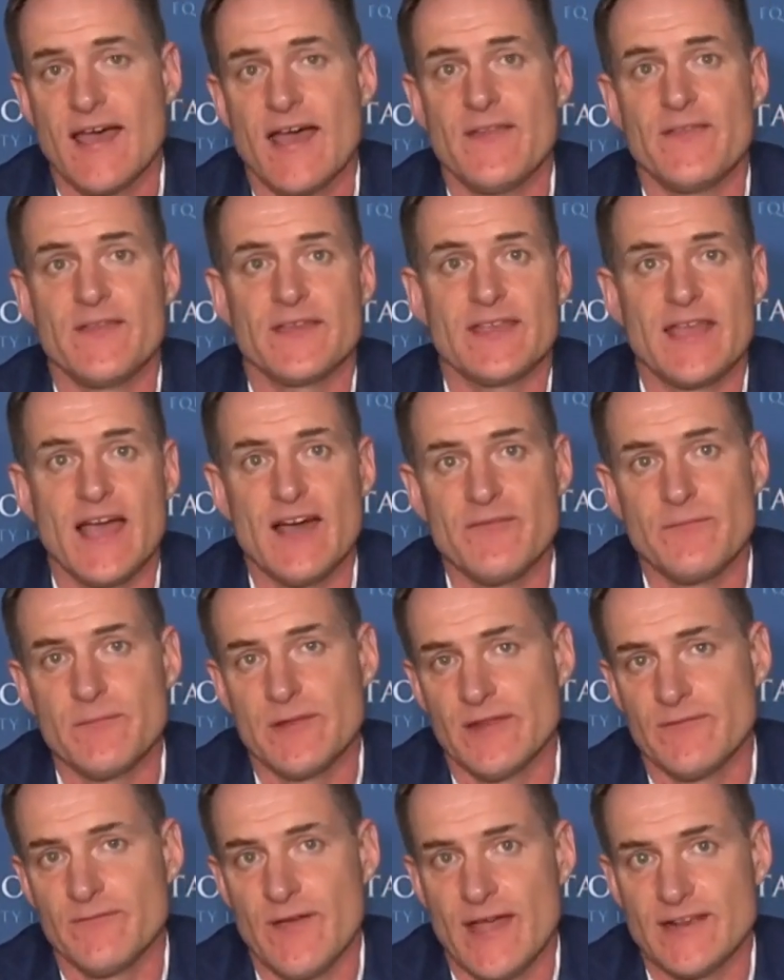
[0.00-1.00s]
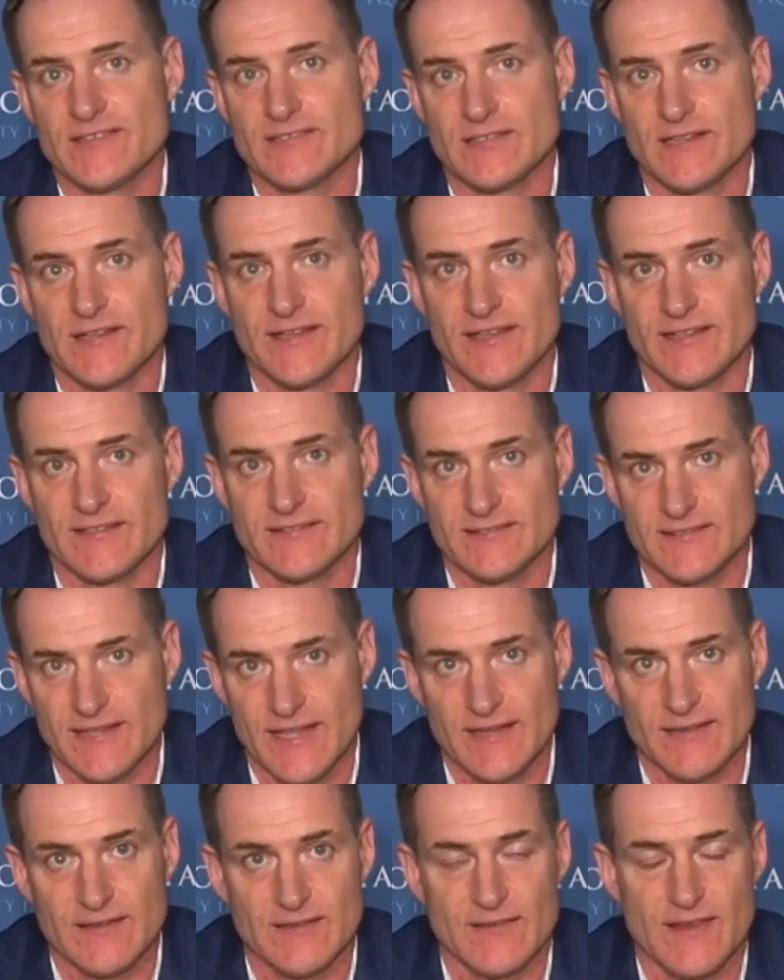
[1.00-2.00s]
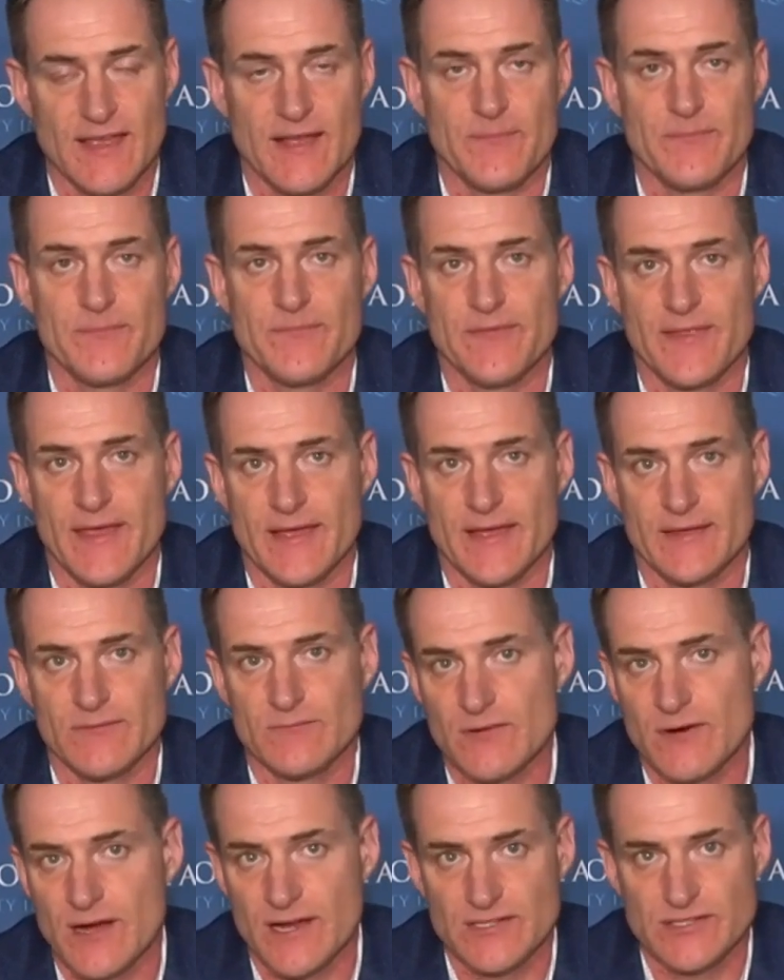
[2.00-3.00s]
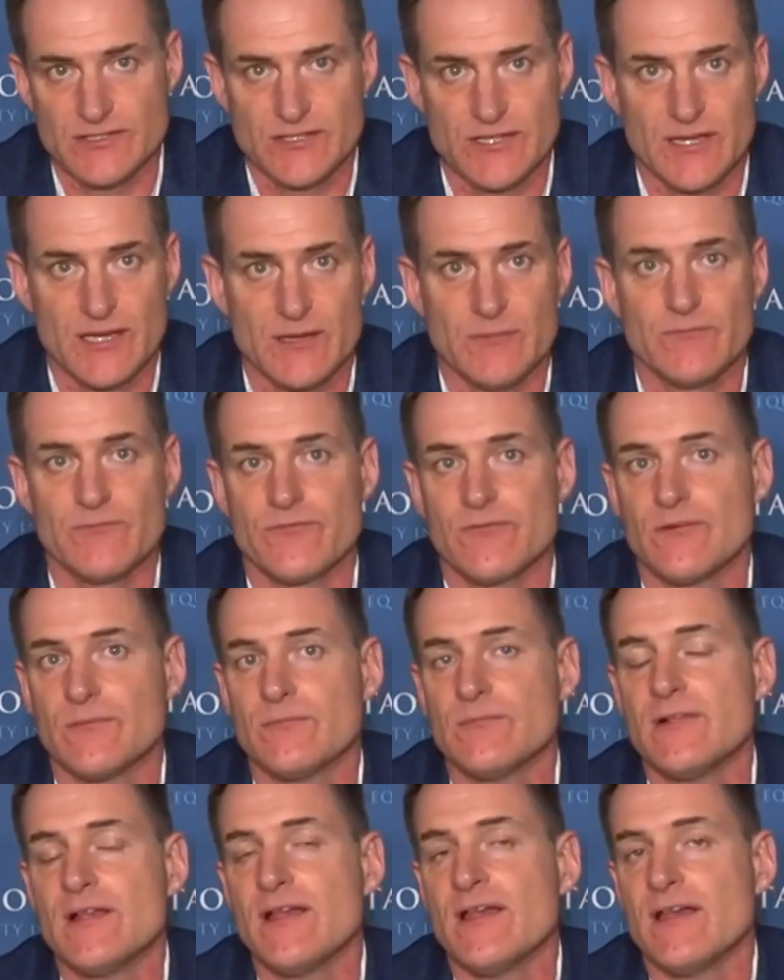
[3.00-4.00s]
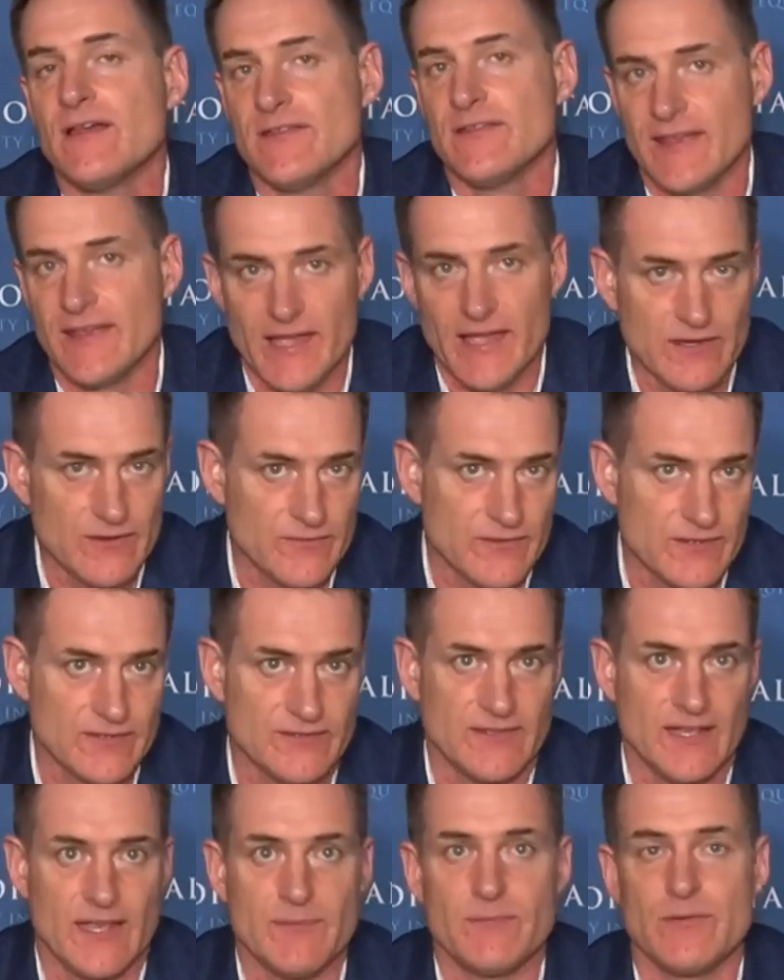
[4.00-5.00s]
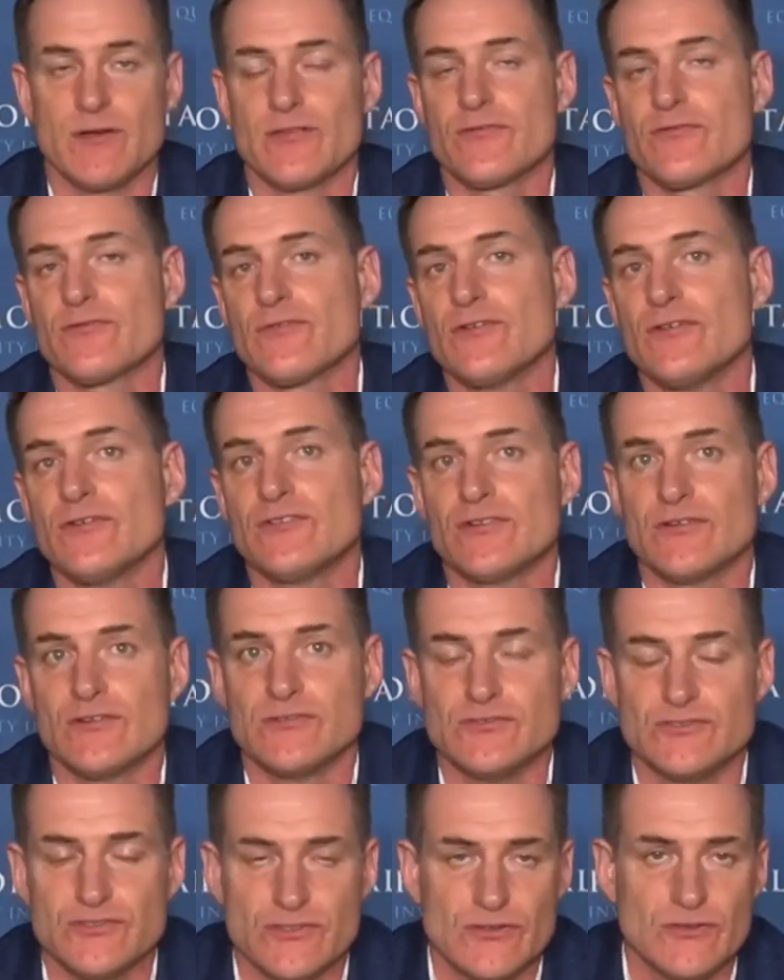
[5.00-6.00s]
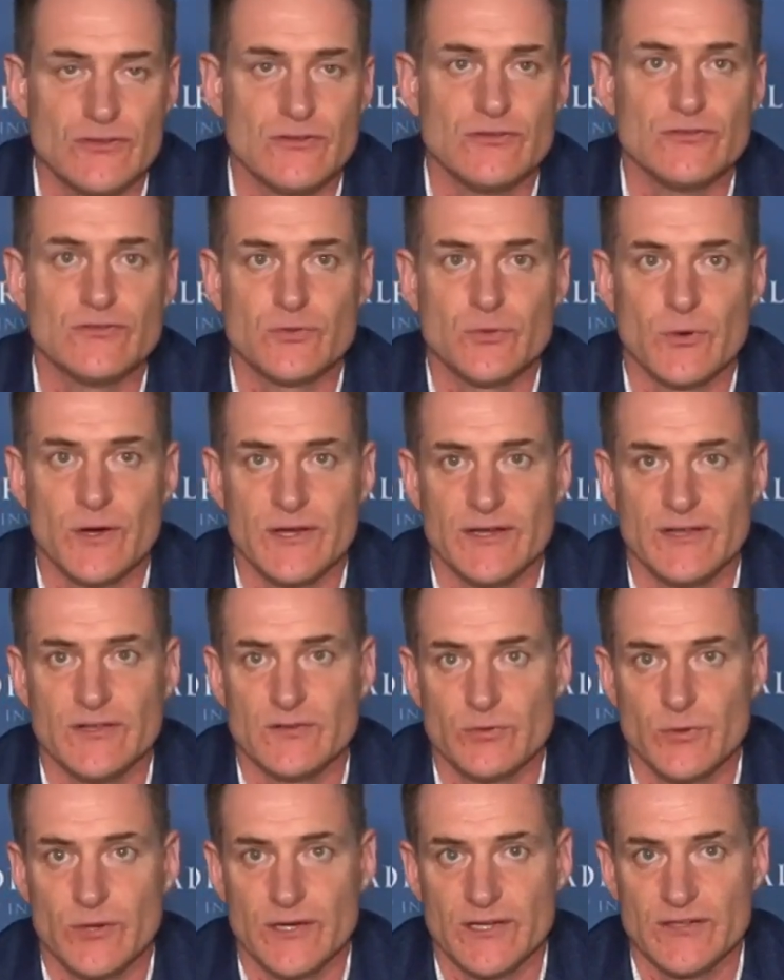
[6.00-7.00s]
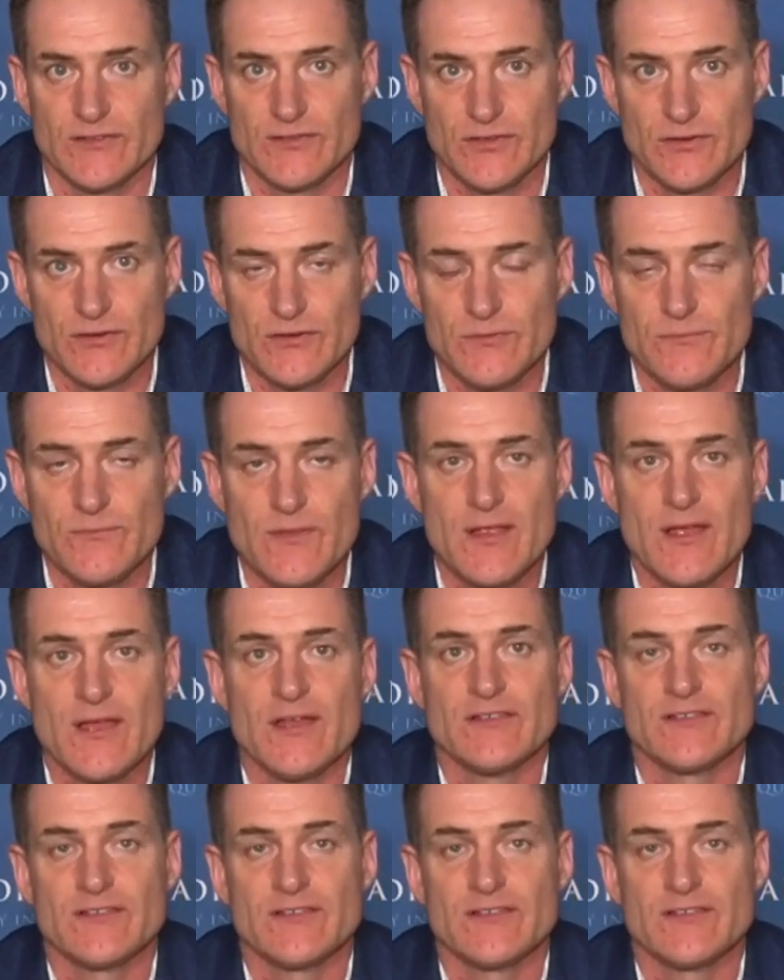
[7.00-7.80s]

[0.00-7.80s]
and the government have actually extended that regime from the end of December through to June 2022.